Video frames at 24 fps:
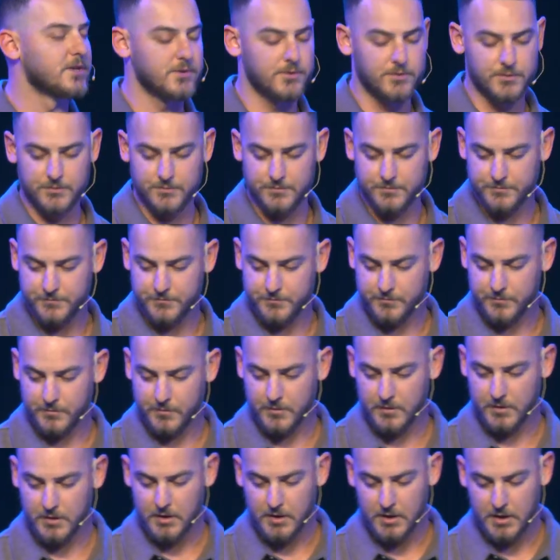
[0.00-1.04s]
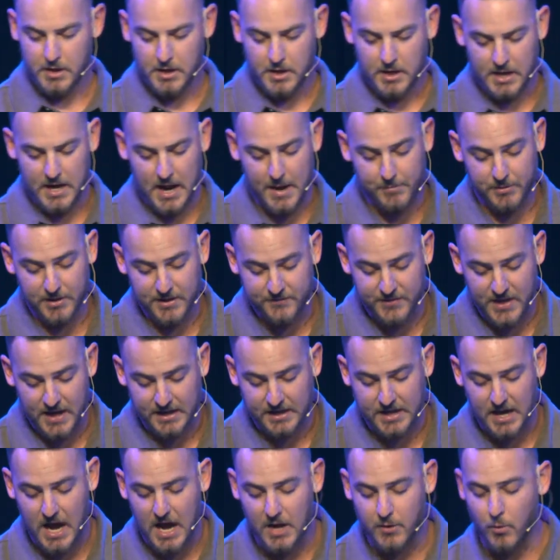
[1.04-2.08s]
Quiere purificarte. And I believe that
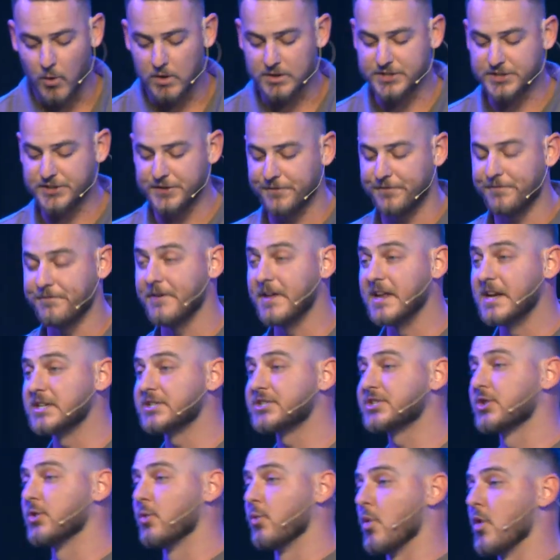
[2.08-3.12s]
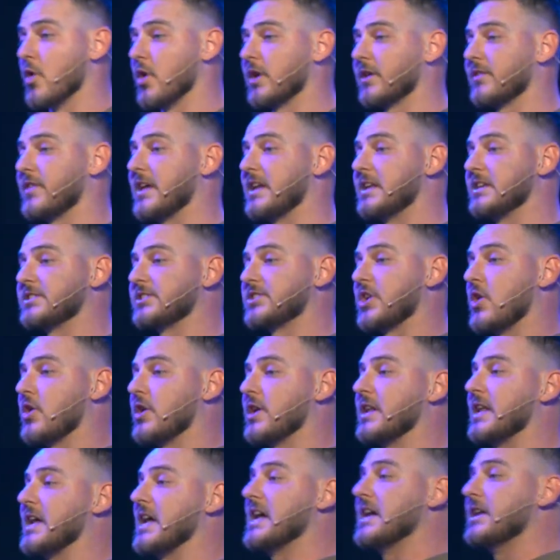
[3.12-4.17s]
God wants to finish the work that He started
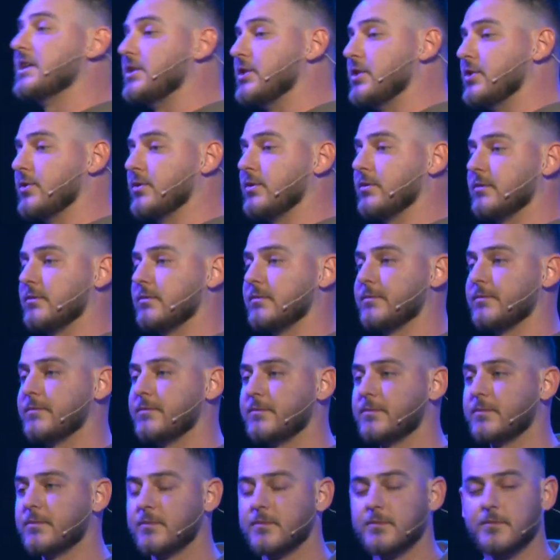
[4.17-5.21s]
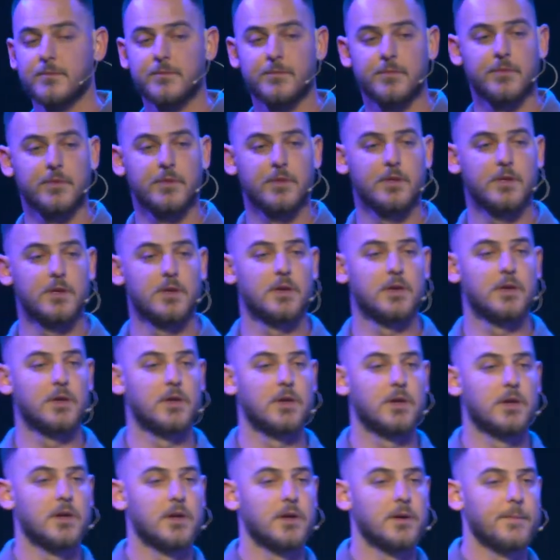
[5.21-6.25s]
in you. Y creo que Dios quiere terminar la
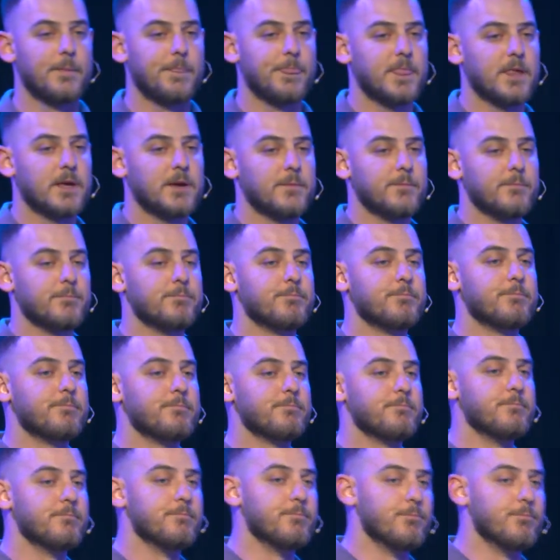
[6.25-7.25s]
obra que comenzó en ti.